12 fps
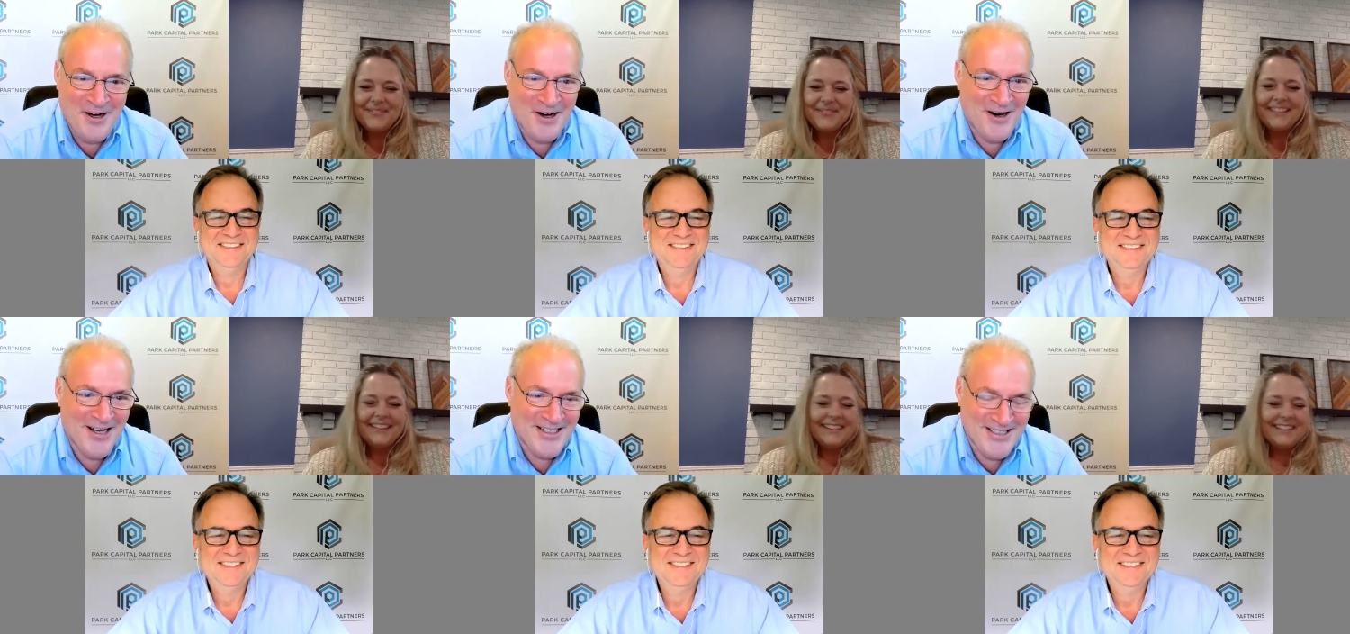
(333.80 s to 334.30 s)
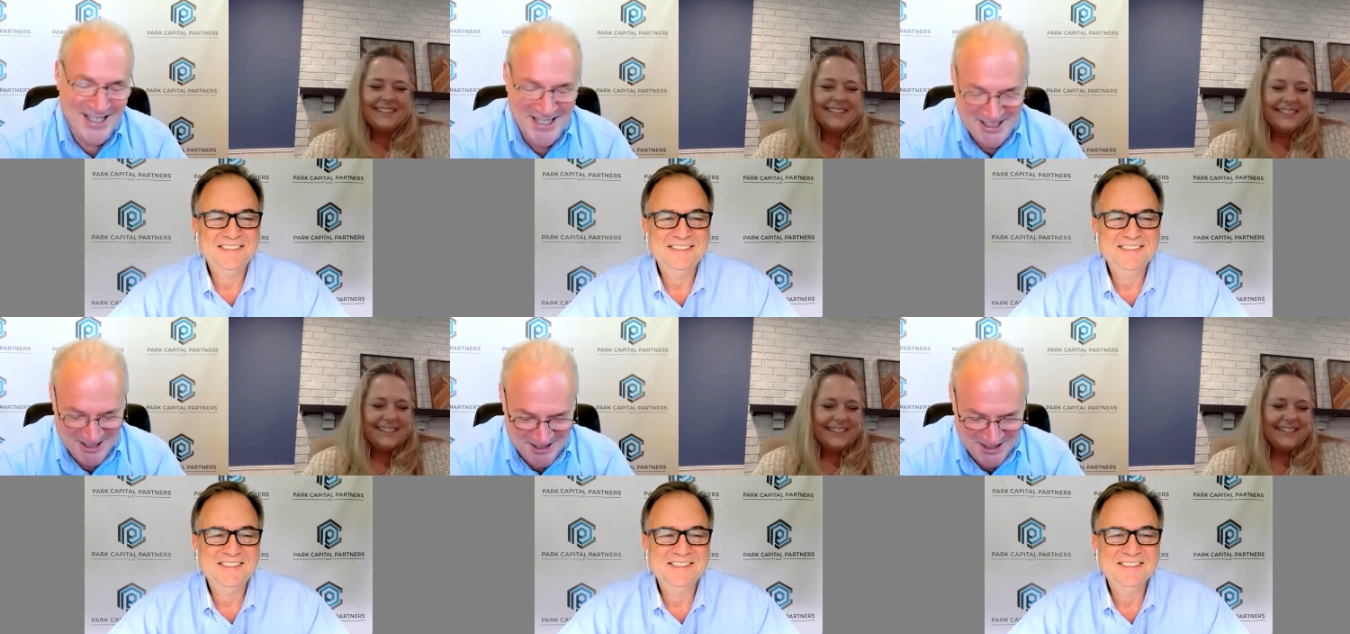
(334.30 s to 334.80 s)
Speaker 1: oh, it's
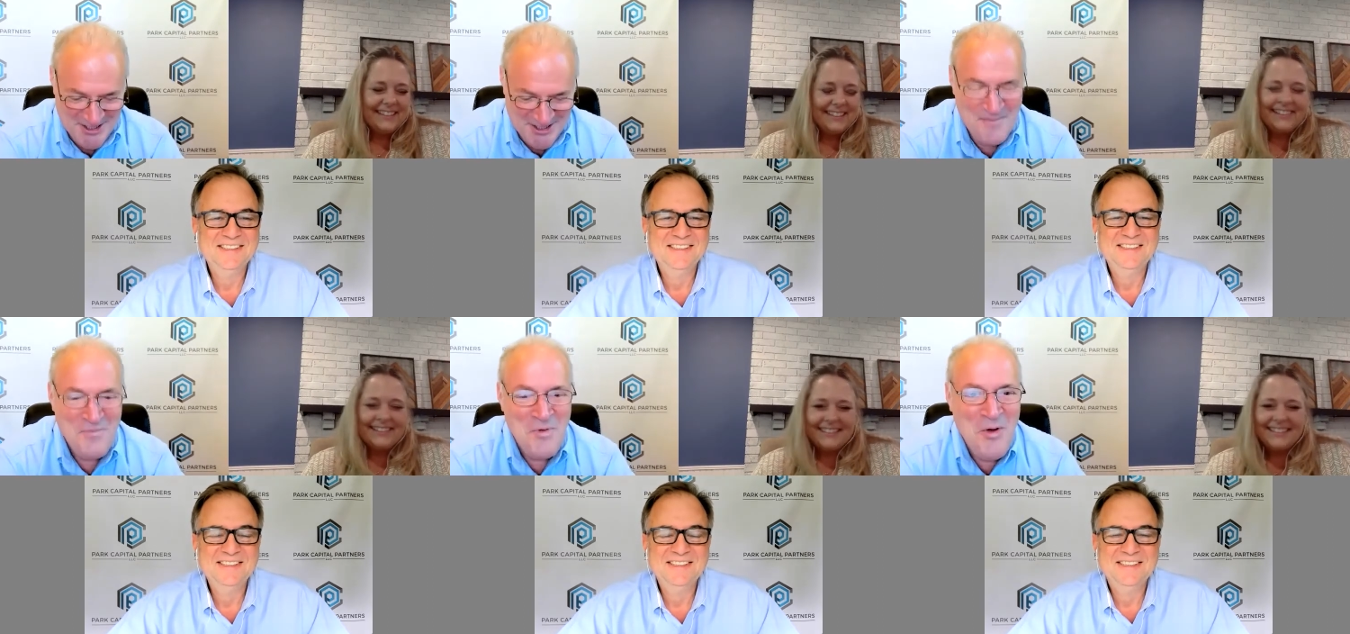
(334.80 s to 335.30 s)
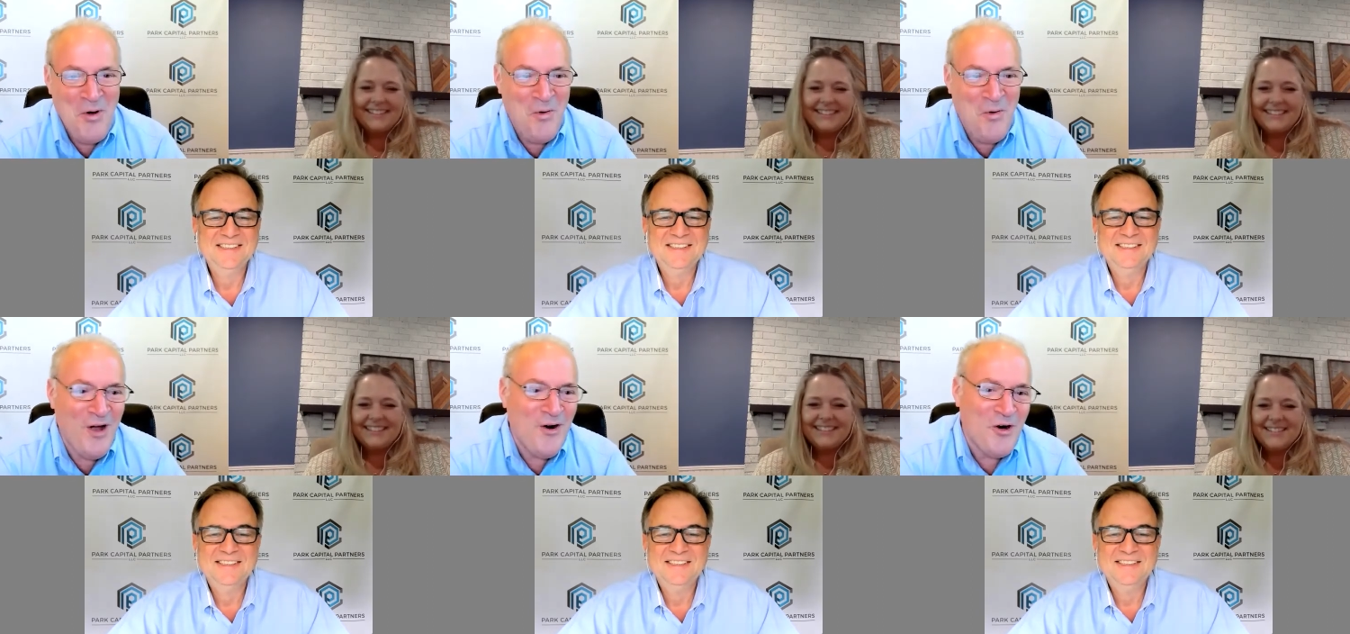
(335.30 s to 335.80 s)
excellent. Well,
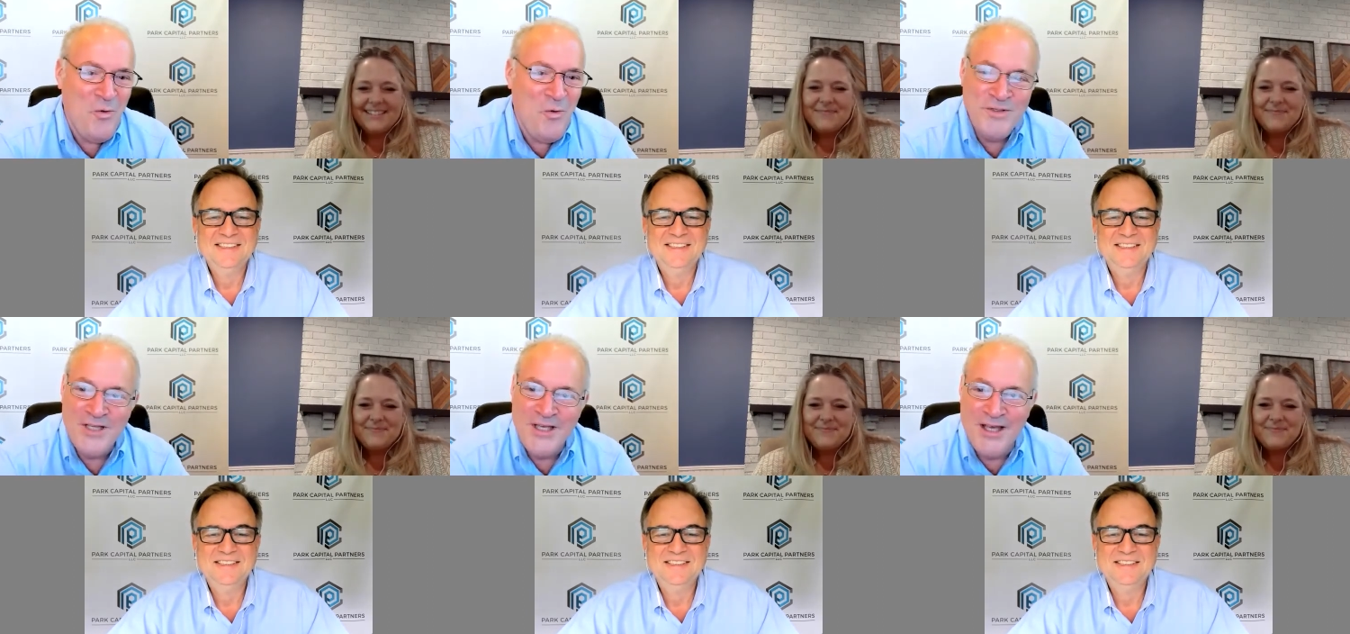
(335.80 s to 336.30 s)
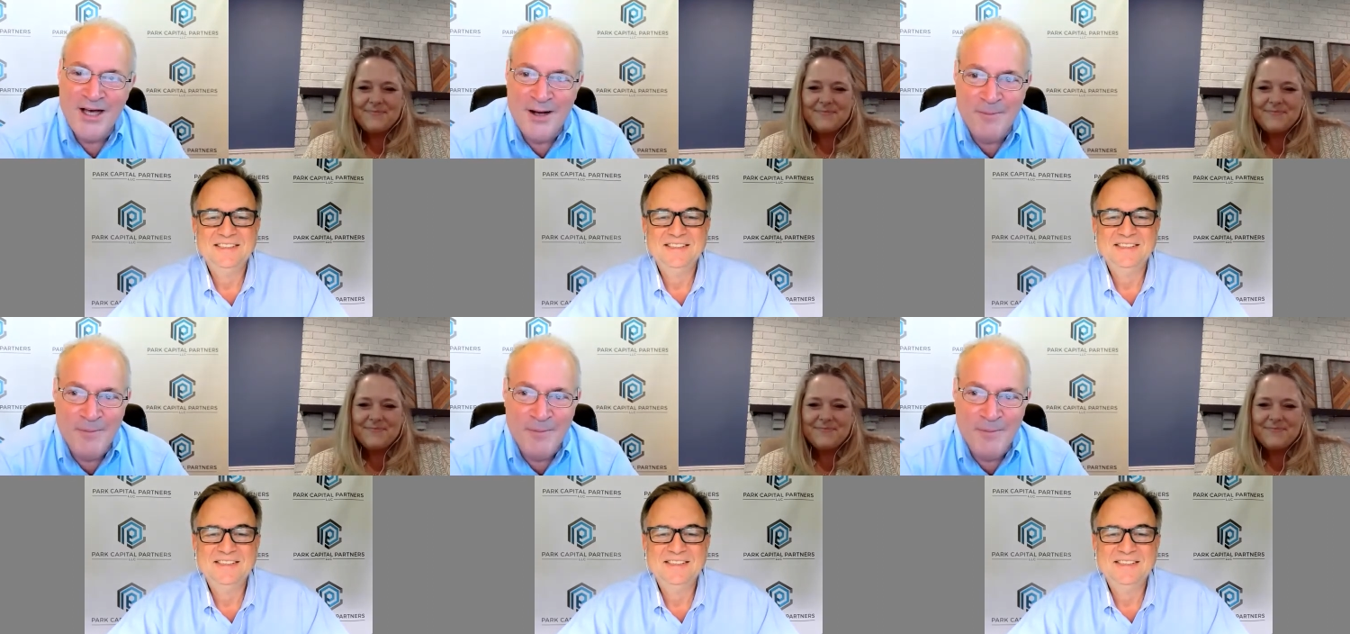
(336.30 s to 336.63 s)
Eric, what was a um,